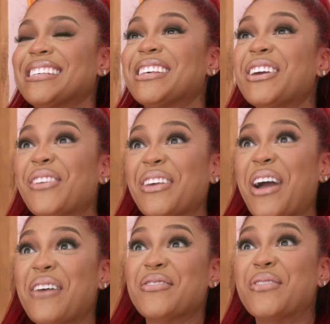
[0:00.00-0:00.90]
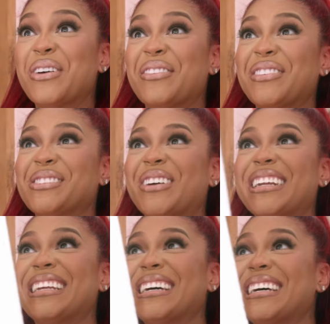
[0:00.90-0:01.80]
So you would rather have a boy if it's one
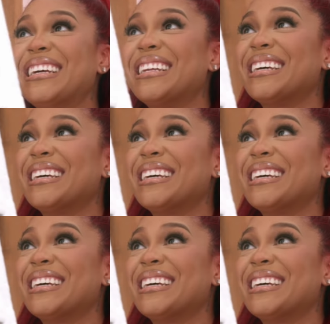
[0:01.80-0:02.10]
and done?